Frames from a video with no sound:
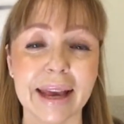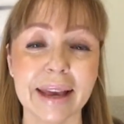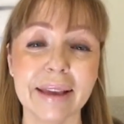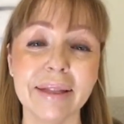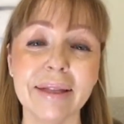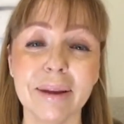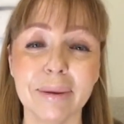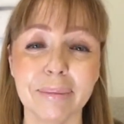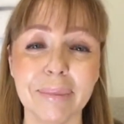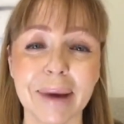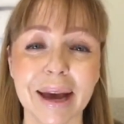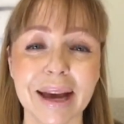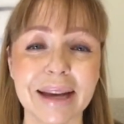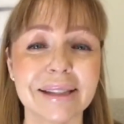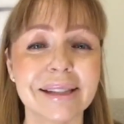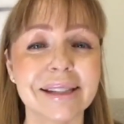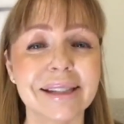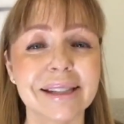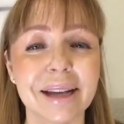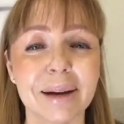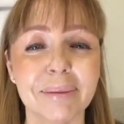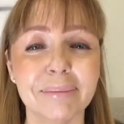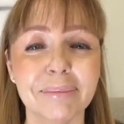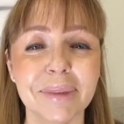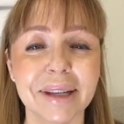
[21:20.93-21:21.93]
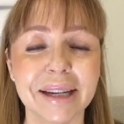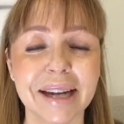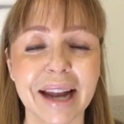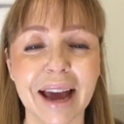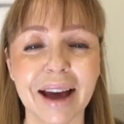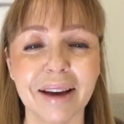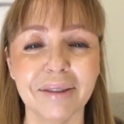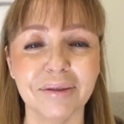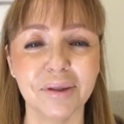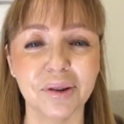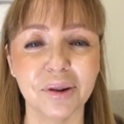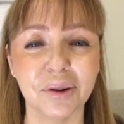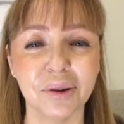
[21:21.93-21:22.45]
them, and some that
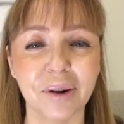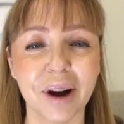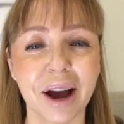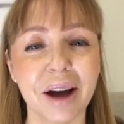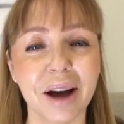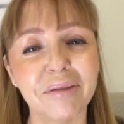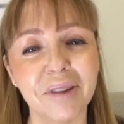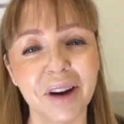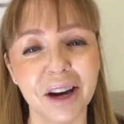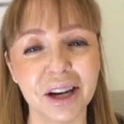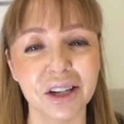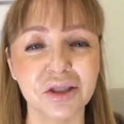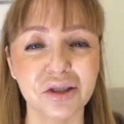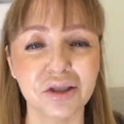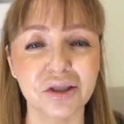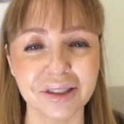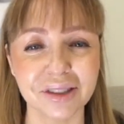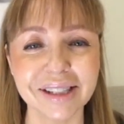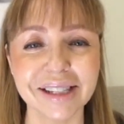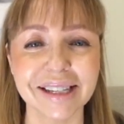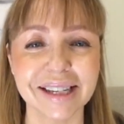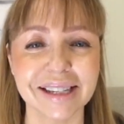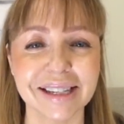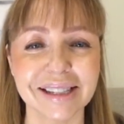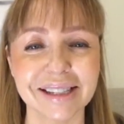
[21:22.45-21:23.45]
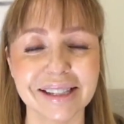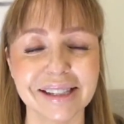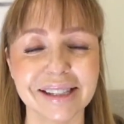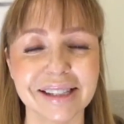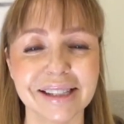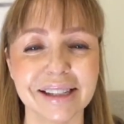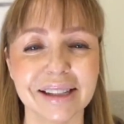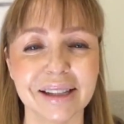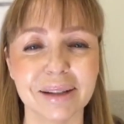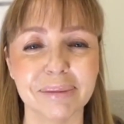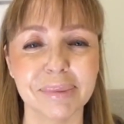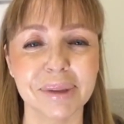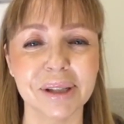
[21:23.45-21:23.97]
have your alpha hydroxy acids
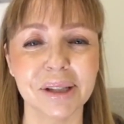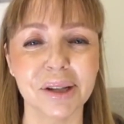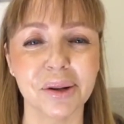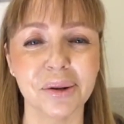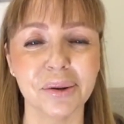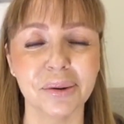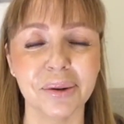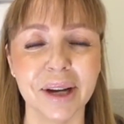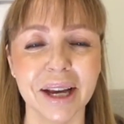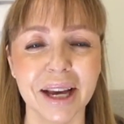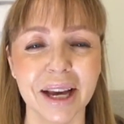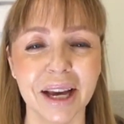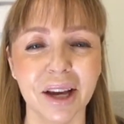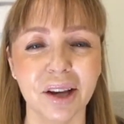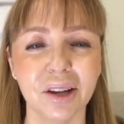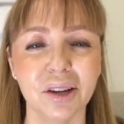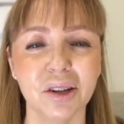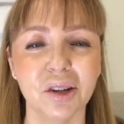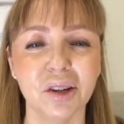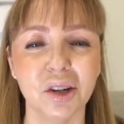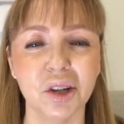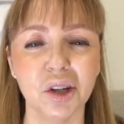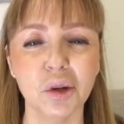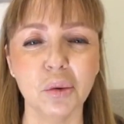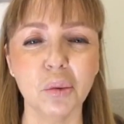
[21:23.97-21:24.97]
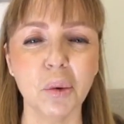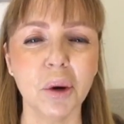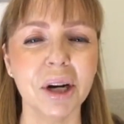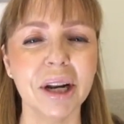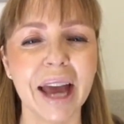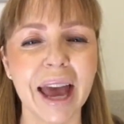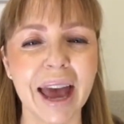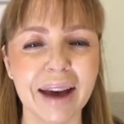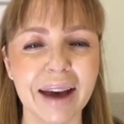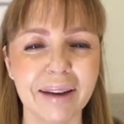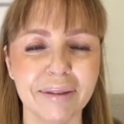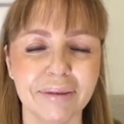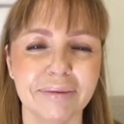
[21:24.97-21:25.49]
in them. So, you want to
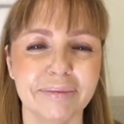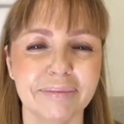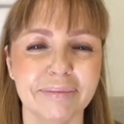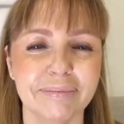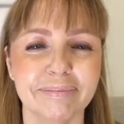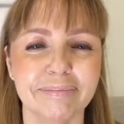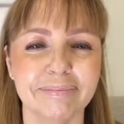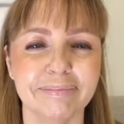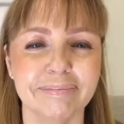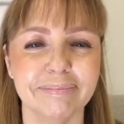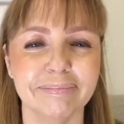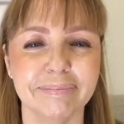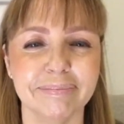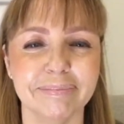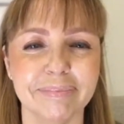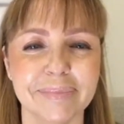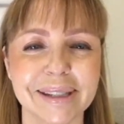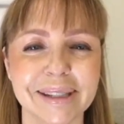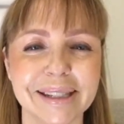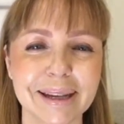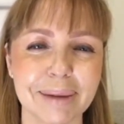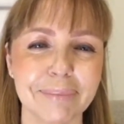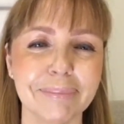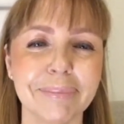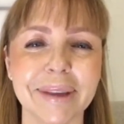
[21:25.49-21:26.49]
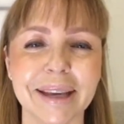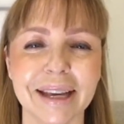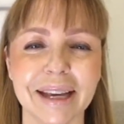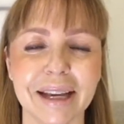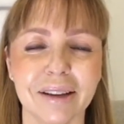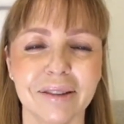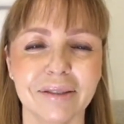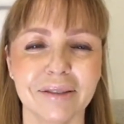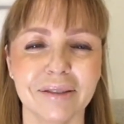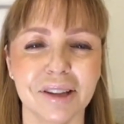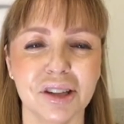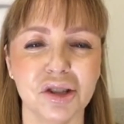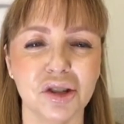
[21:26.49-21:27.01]
have
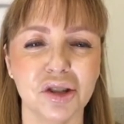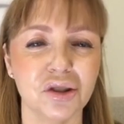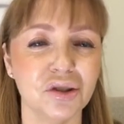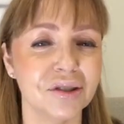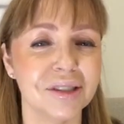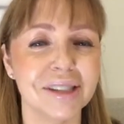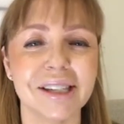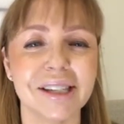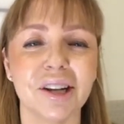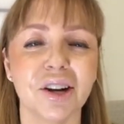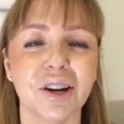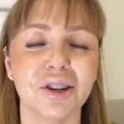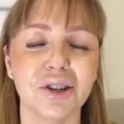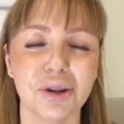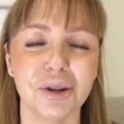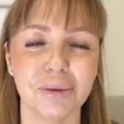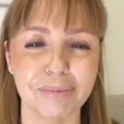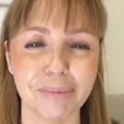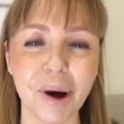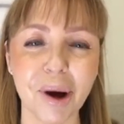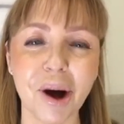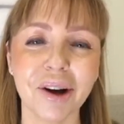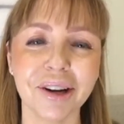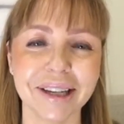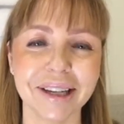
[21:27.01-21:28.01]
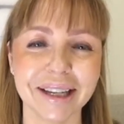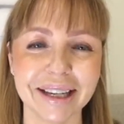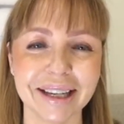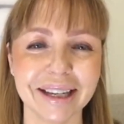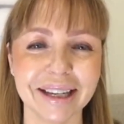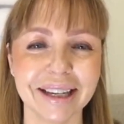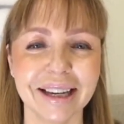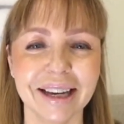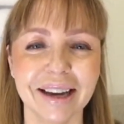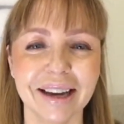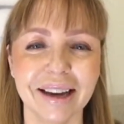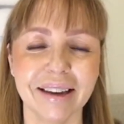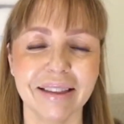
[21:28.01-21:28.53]
something that you're using on your body
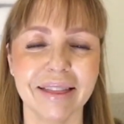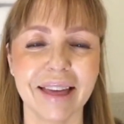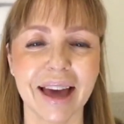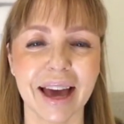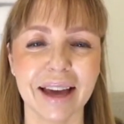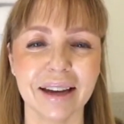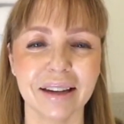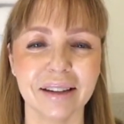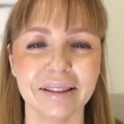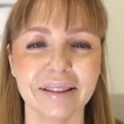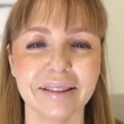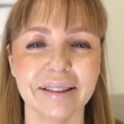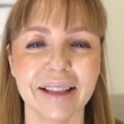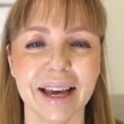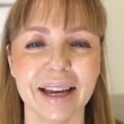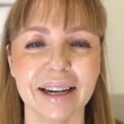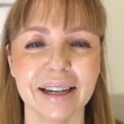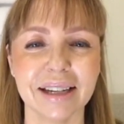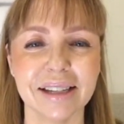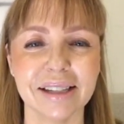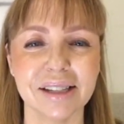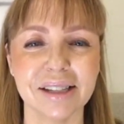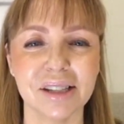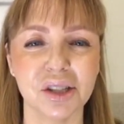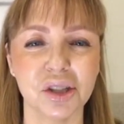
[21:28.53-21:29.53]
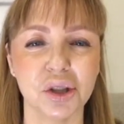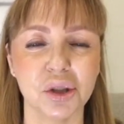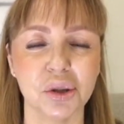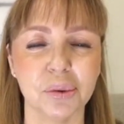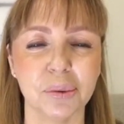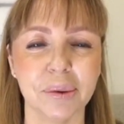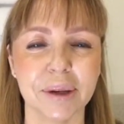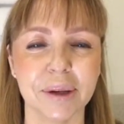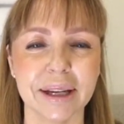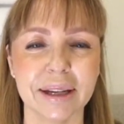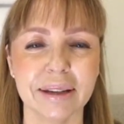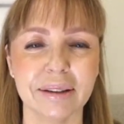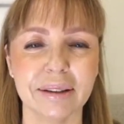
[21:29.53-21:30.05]
that is
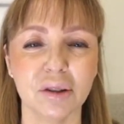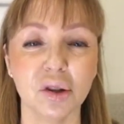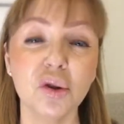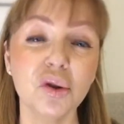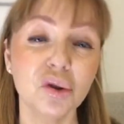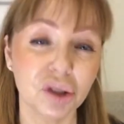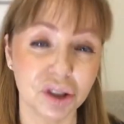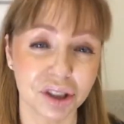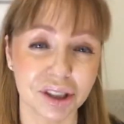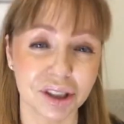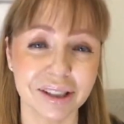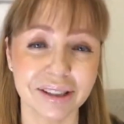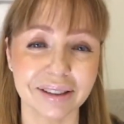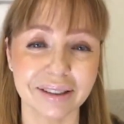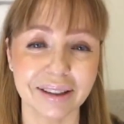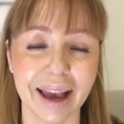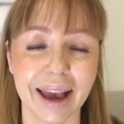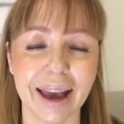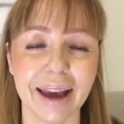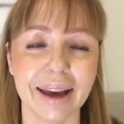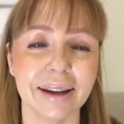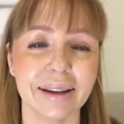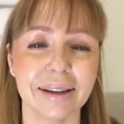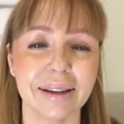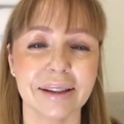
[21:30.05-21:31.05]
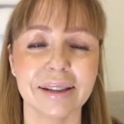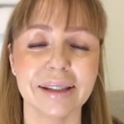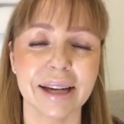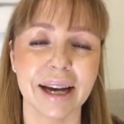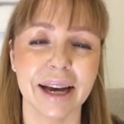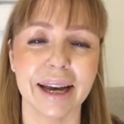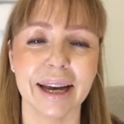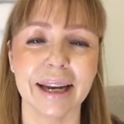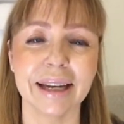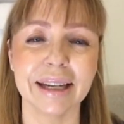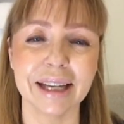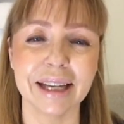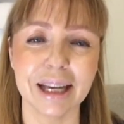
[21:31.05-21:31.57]
doing good, and
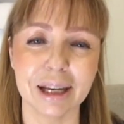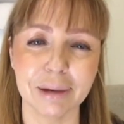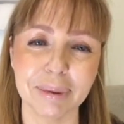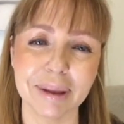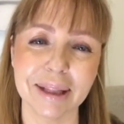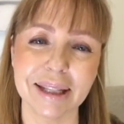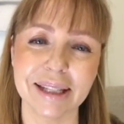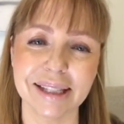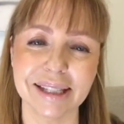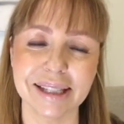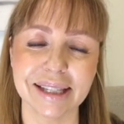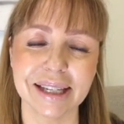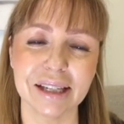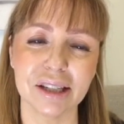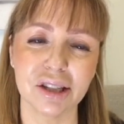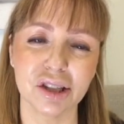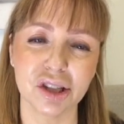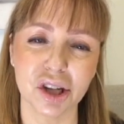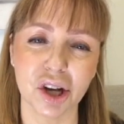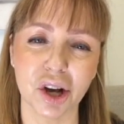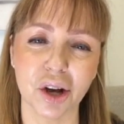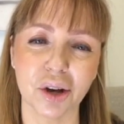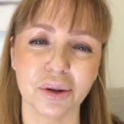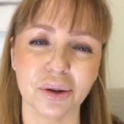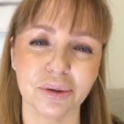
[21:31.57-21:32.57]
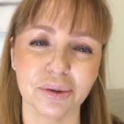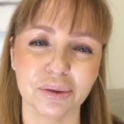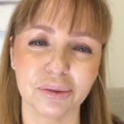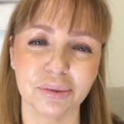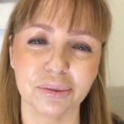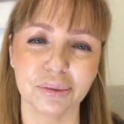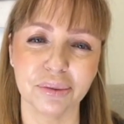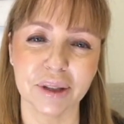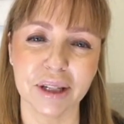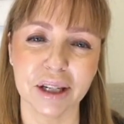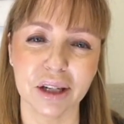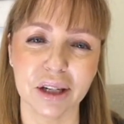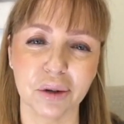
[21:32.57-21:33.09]
keeping the skin tone,
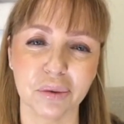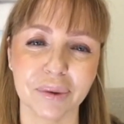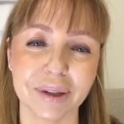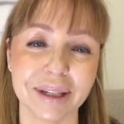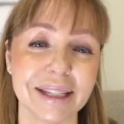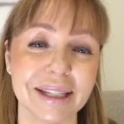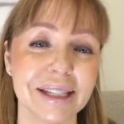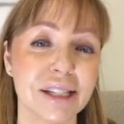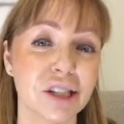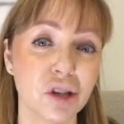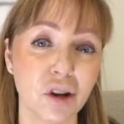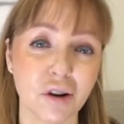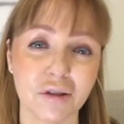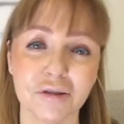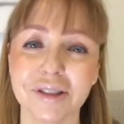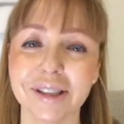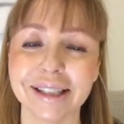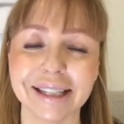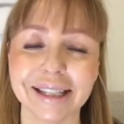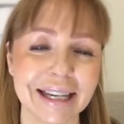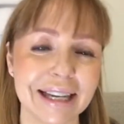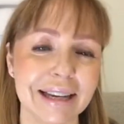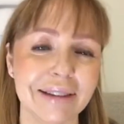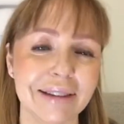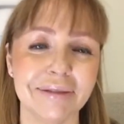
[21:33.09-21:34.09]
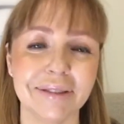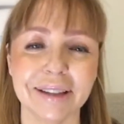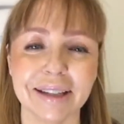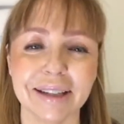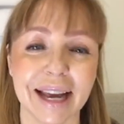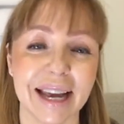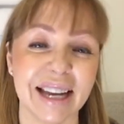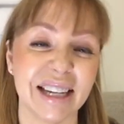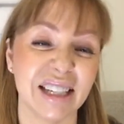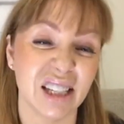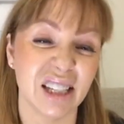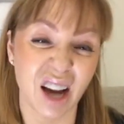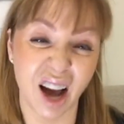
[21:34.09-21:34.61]
really soft and even
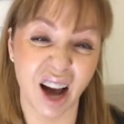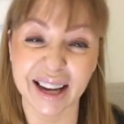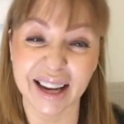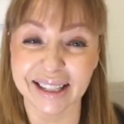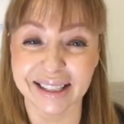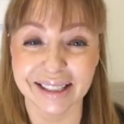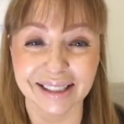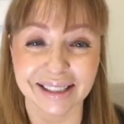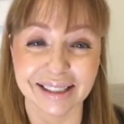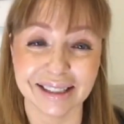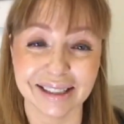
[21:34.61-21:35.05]
and tight.